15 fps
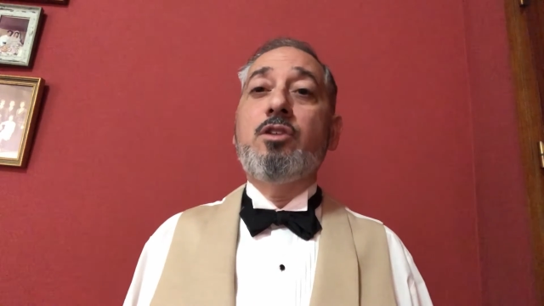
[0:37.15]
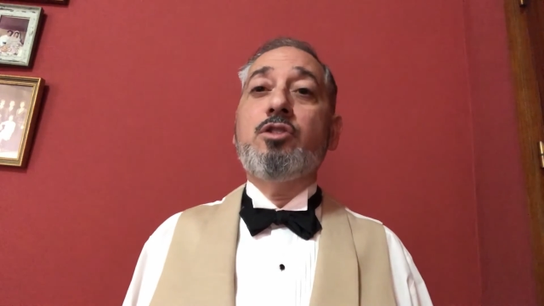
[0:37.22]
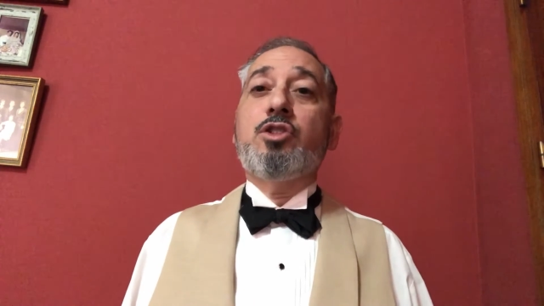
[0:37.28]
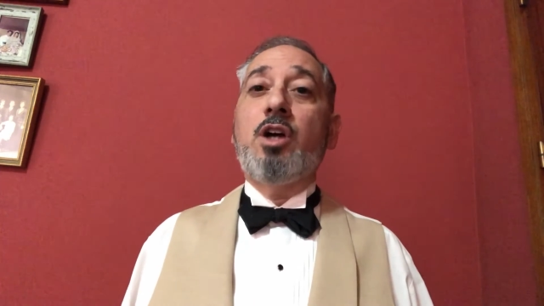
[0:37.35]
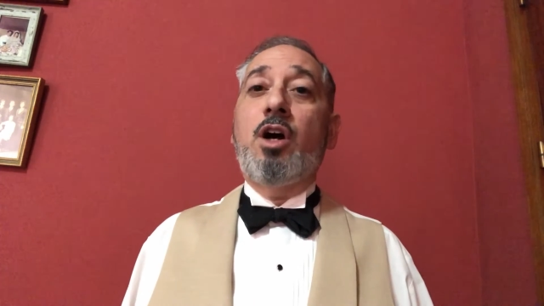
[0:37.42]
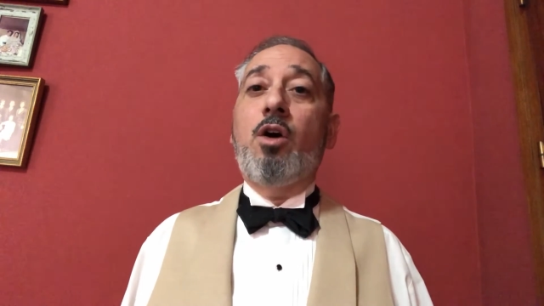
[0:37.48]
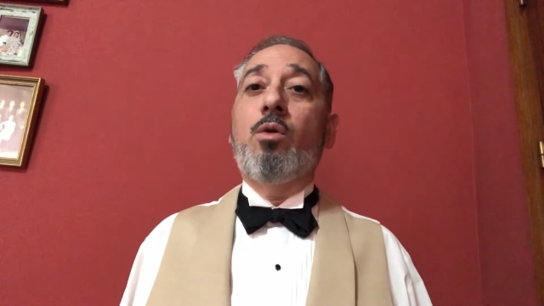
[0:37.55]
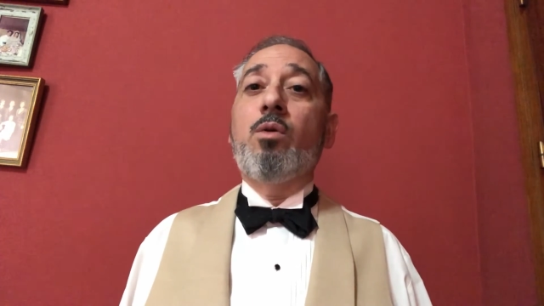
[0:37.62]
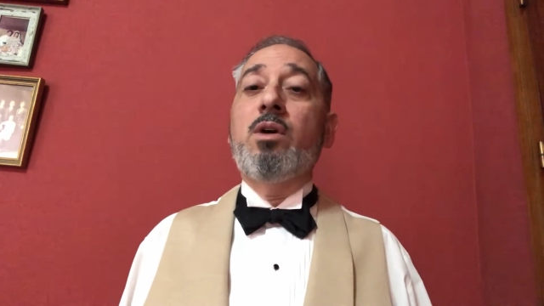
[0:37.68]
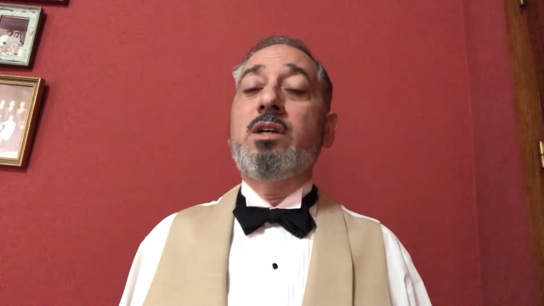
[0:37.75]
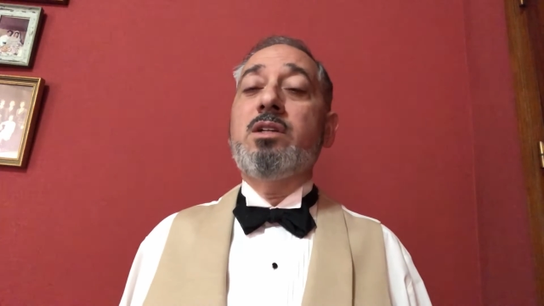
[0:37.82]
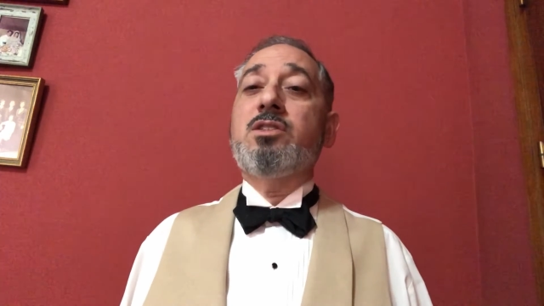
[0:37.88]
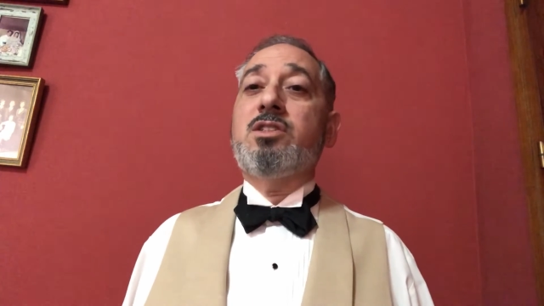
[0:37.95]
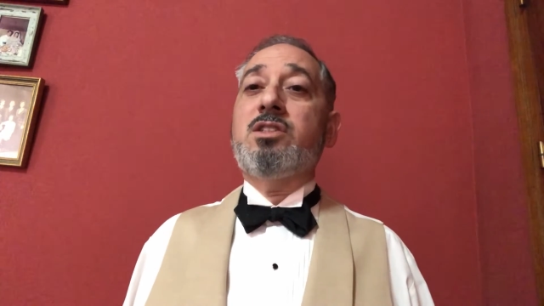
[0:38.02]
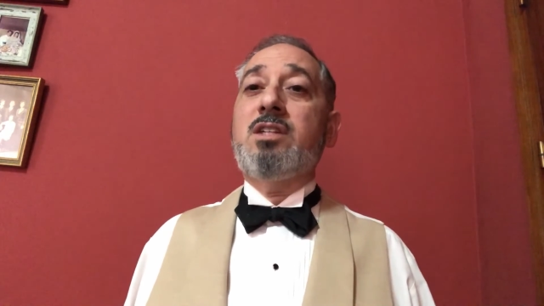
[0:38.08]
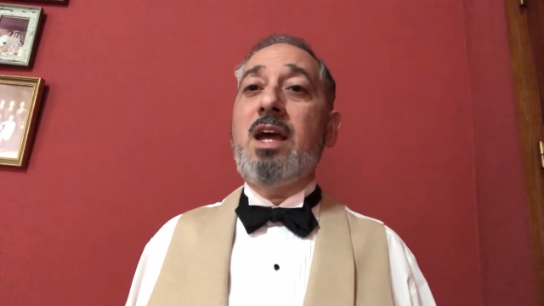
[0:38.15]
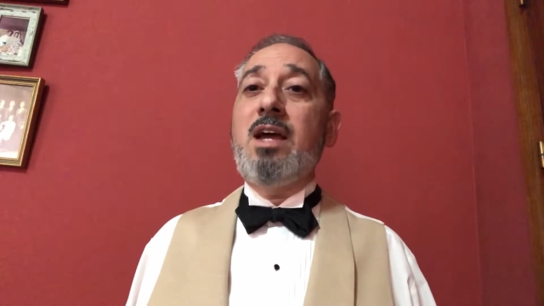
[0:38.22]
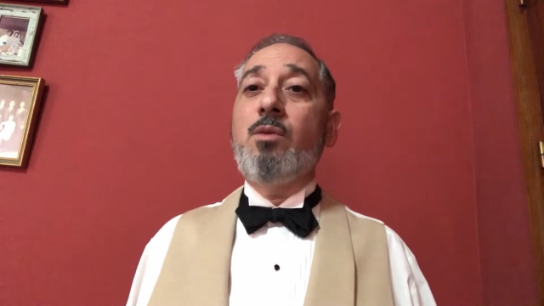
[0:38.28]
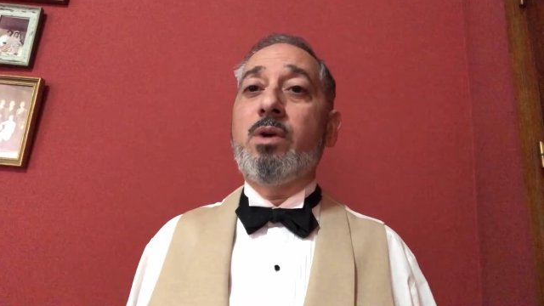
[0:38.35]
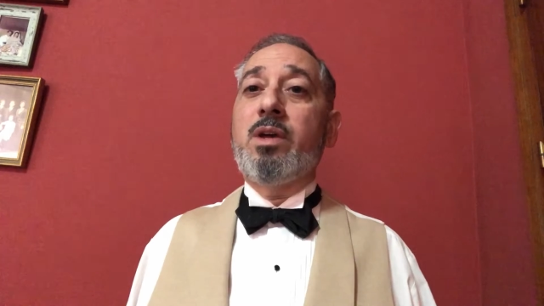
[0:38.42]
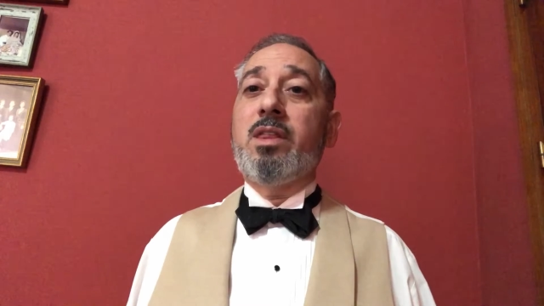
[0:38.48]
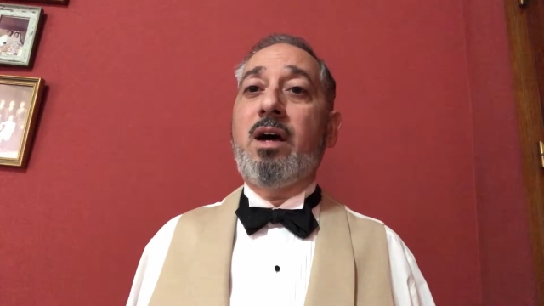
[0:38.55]
So
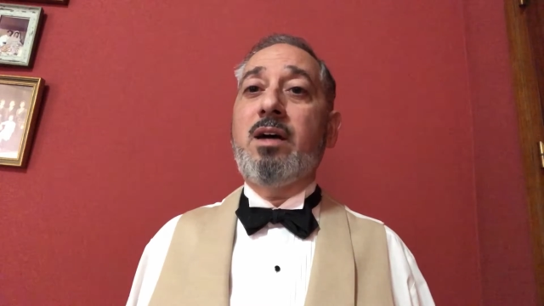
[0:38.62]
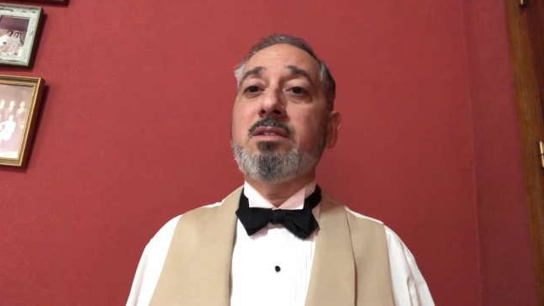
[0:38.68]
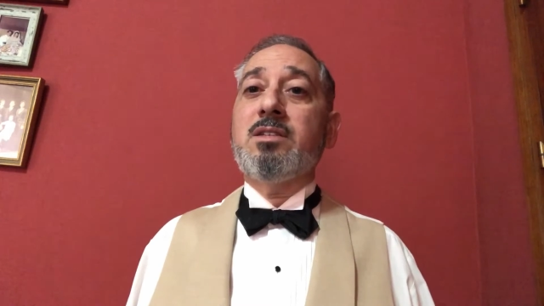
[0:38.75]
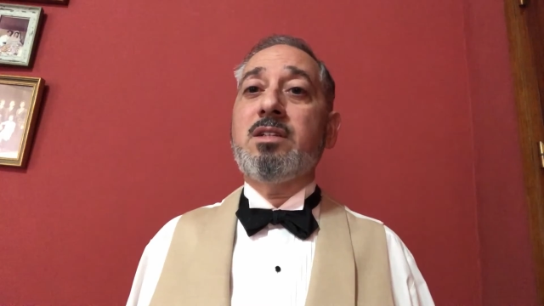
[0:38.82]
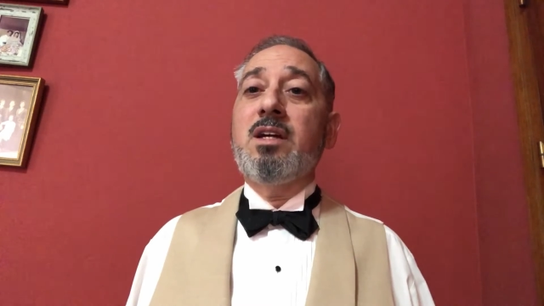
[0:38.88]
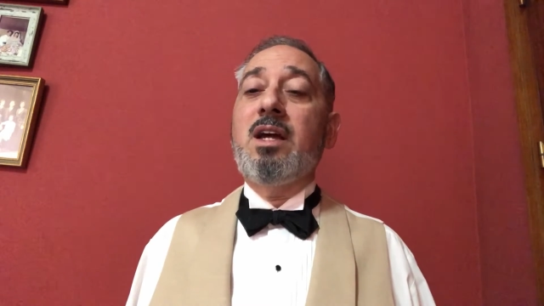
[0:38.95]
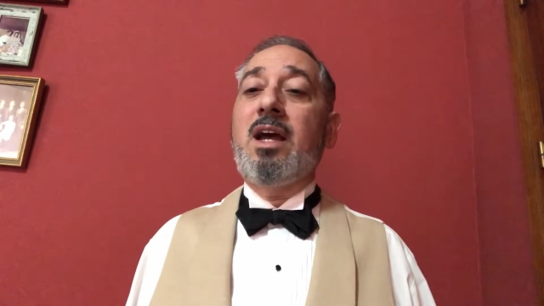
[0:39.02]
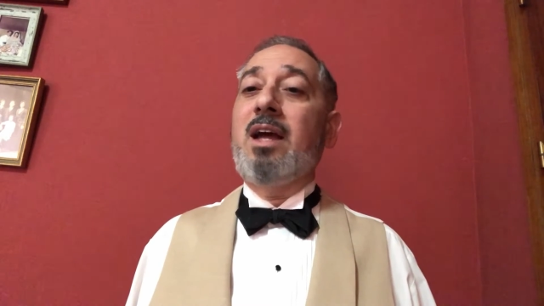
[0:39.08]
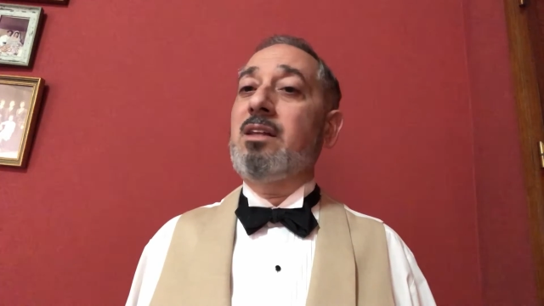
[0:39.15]
stay with us